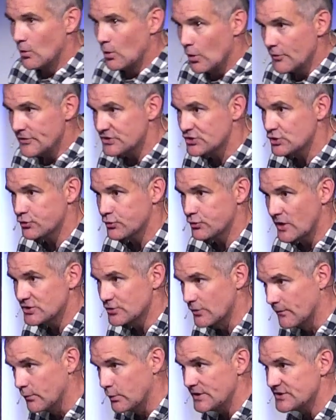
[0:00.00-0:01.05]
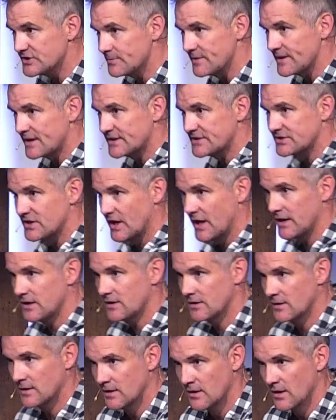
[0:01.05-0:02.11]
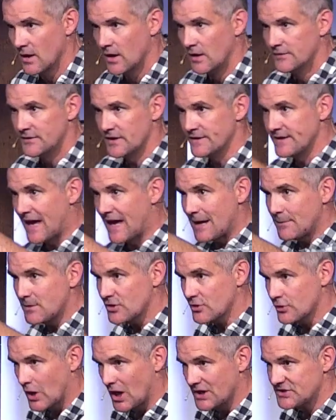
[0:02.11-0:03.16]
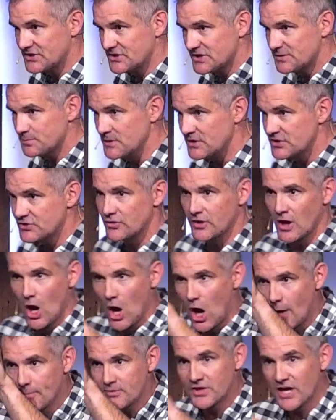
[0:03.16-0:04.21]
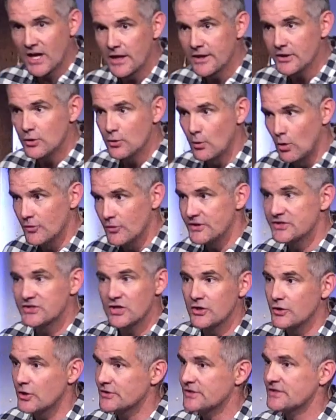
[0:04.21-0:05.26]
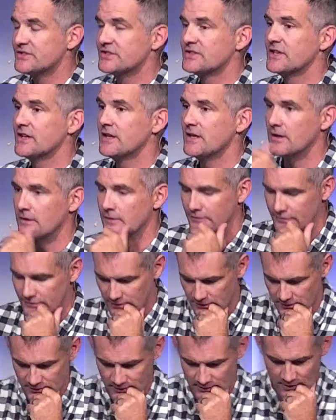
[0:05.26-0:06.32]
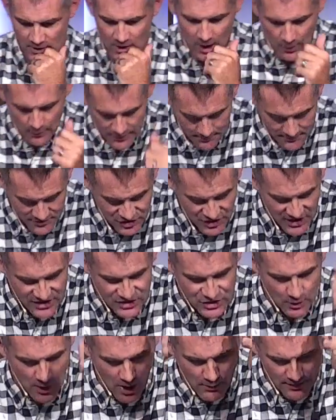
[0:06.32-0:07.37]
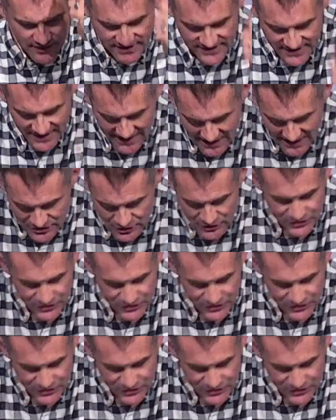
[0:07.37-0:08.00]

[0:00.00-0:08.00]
this treasure of wisdom and understanding, that namely Christ is this mystery, I'm telling you all this so you're not deceived. I want to protect you. I want to guard you